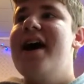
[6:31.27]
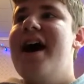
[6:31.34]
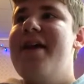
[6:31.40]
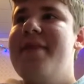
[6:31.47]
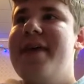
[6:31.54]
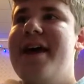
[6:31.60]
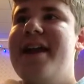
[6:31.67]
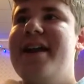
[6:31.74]

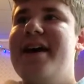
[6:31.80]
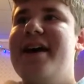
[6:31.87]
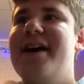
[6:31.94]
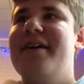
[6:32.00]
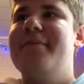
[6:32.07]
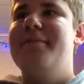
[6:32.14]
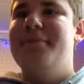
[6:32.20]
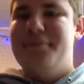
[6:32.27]
And then,
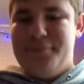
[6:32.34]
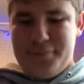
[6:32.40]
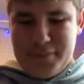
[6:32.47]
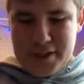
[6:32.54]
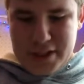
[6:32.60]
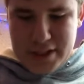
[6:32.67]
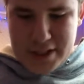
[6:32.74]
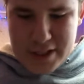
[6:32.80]

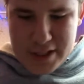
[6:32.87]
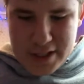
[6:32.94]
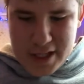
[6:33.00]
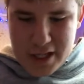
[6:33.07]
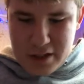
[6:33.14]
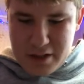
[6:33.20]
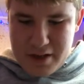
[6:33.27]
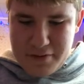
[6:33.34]

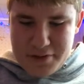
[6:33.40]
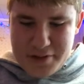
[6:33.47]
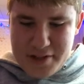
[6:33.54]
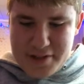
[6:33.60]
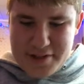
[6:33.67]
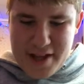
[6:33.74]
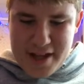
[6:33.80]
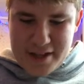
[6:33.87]
you know, ever
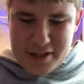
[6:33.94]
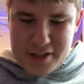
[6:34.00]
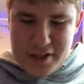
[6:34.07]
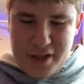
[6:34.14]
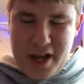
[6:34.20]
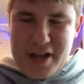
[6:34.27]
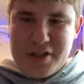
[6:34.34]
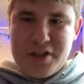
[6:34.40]
since
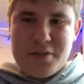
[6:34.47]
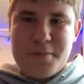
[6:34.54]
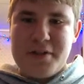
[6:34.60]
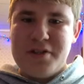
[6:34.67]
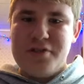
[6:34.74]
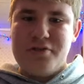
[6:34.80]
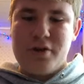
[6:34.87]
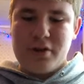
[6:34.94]
then, I just
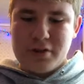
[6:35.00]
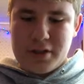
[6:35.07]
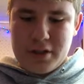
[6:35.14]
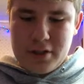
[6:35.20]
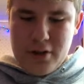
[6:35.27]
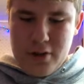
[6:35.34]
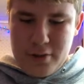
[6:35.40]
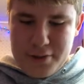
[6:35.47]
been struggling
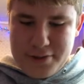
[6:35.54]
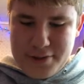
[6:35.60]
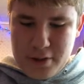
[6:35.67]
along.